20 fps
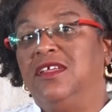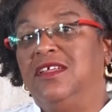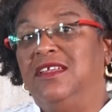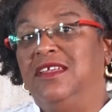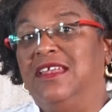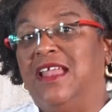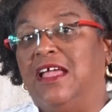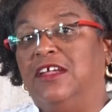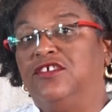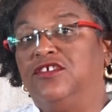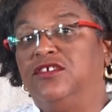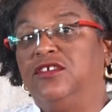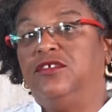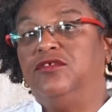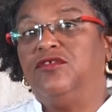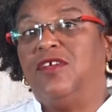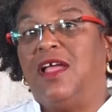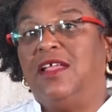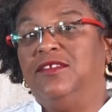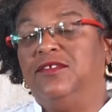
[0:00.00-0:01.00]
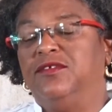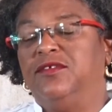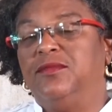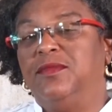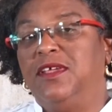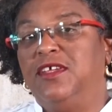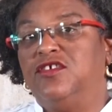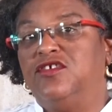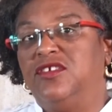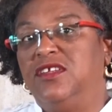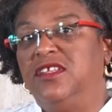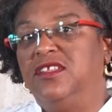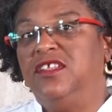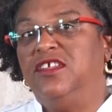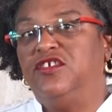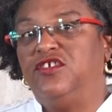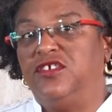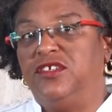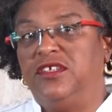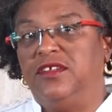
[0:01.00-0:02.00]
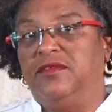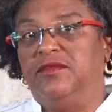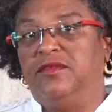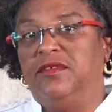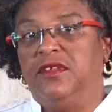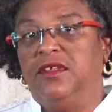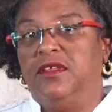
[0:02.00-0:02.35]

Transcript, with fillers: National Transformation Initiative,